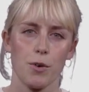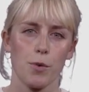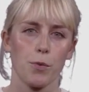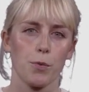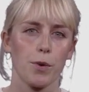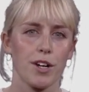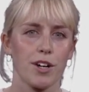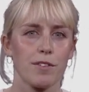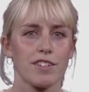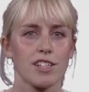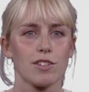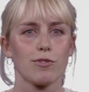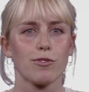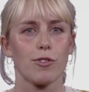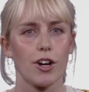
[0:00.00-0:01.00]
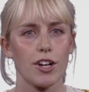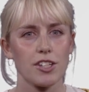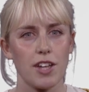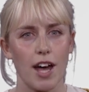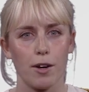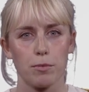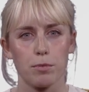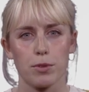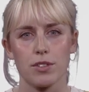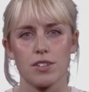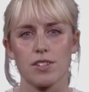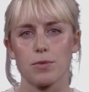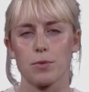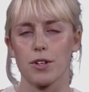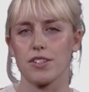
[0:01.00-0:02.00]
One of its first
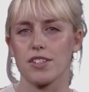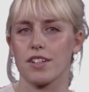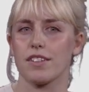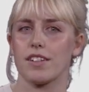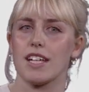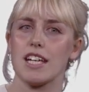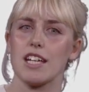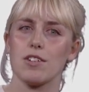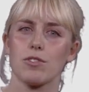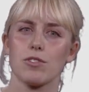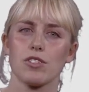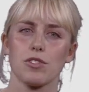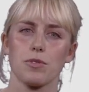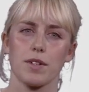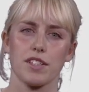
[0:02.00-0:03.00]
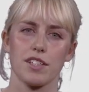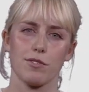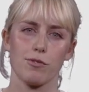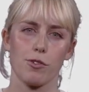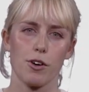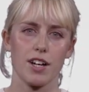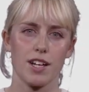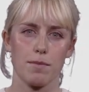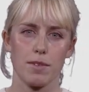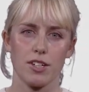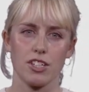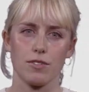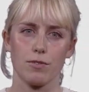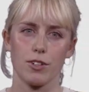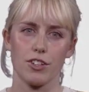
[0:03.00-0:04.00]
outputs was on the EU's 2040
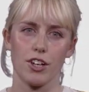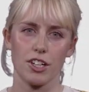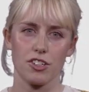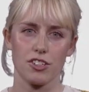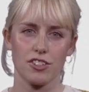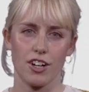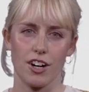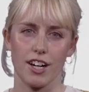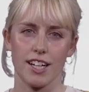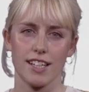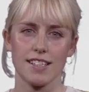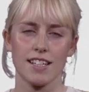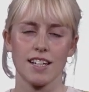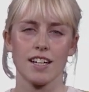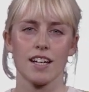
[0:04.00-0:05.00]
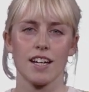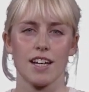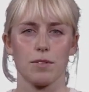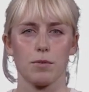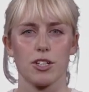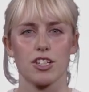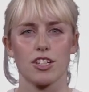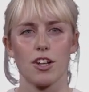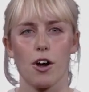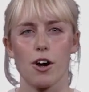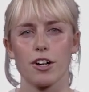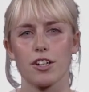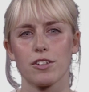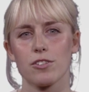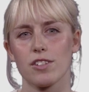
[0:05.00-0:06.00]
emission reduction target, in which it
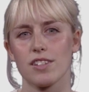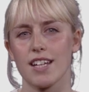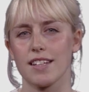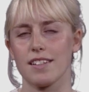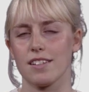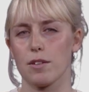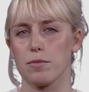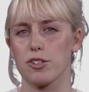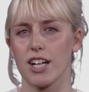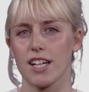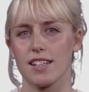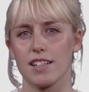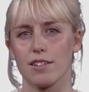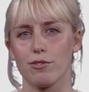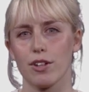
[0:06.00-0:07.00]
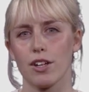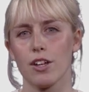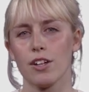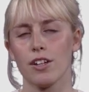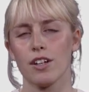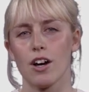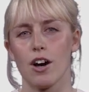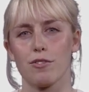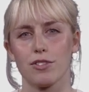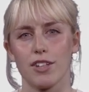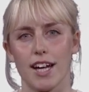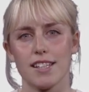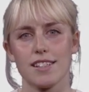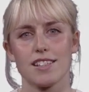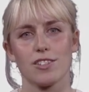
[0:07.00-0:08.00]
argued to set an objective of
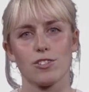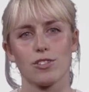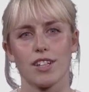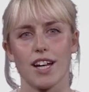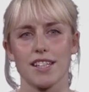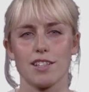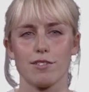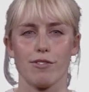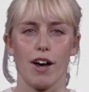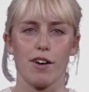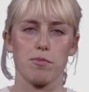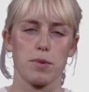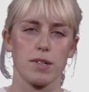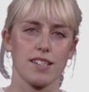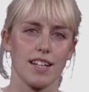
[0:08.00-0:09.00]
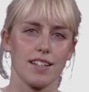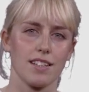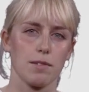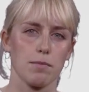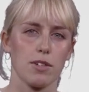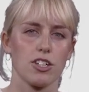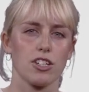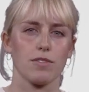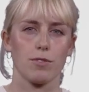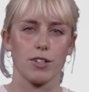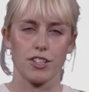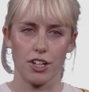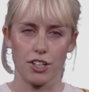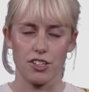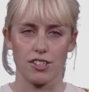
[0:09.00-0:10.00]
90 to 95% emission
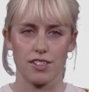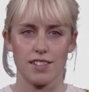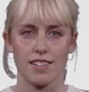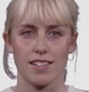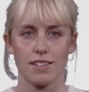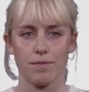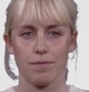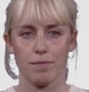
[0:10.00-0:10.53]
reductions.